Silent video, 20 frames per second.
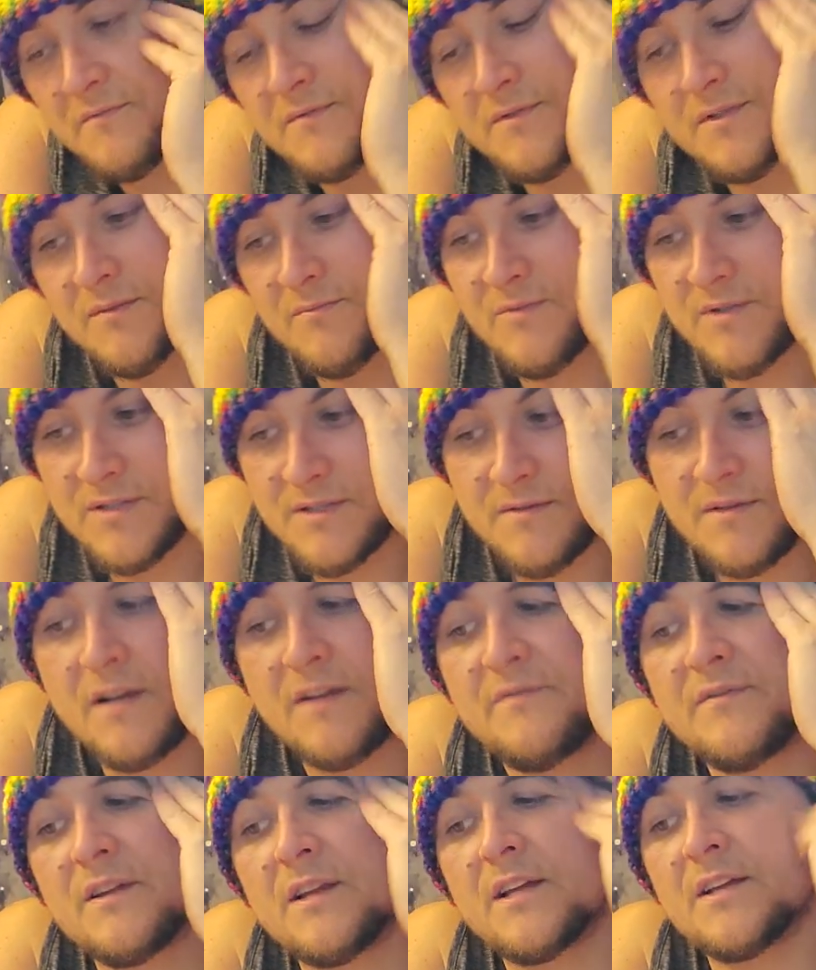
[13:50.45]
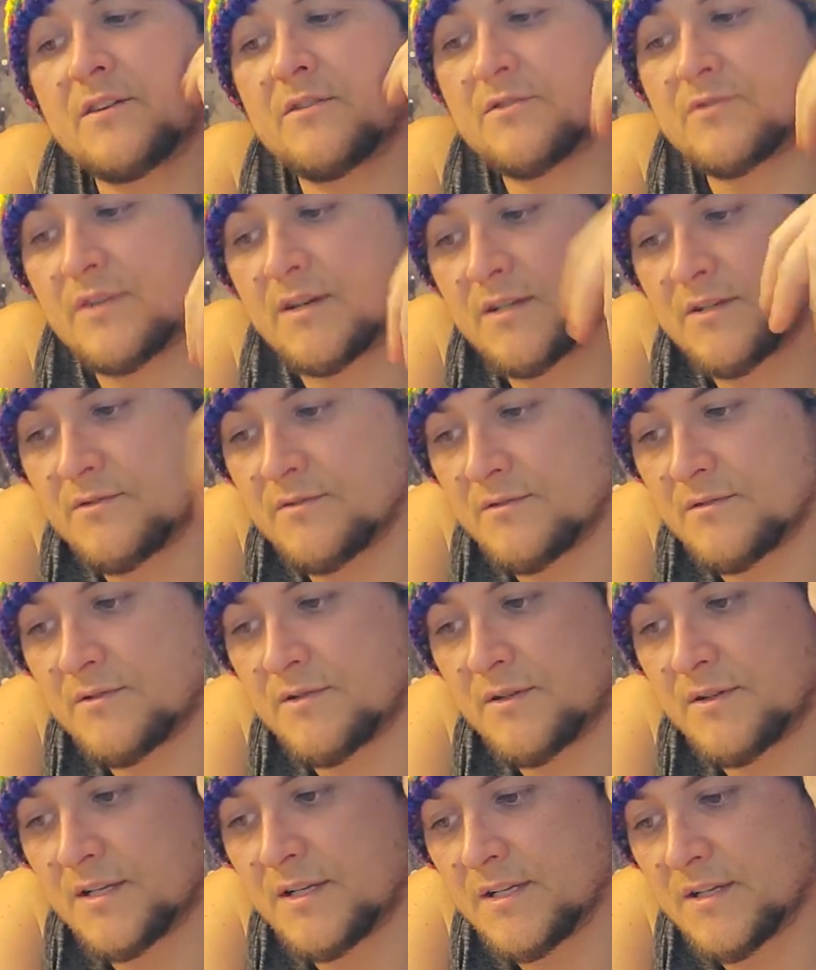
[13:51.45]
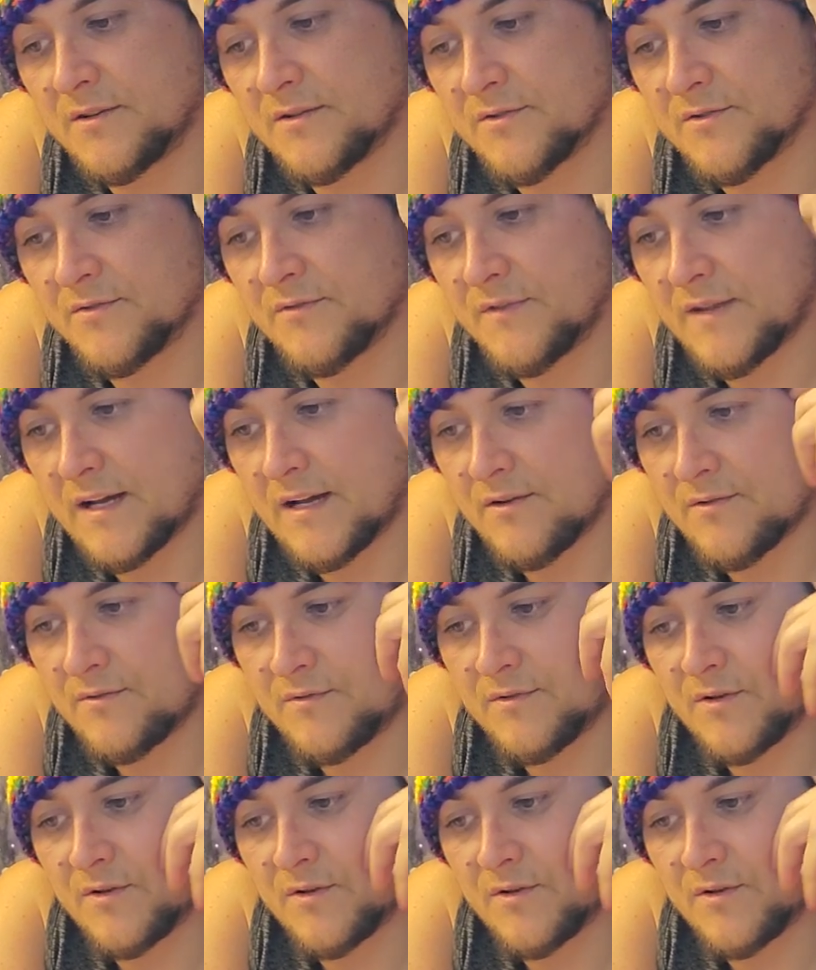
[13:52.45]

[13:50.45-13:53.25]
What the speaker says: for some reason. I feel like you're trying to get your truth out.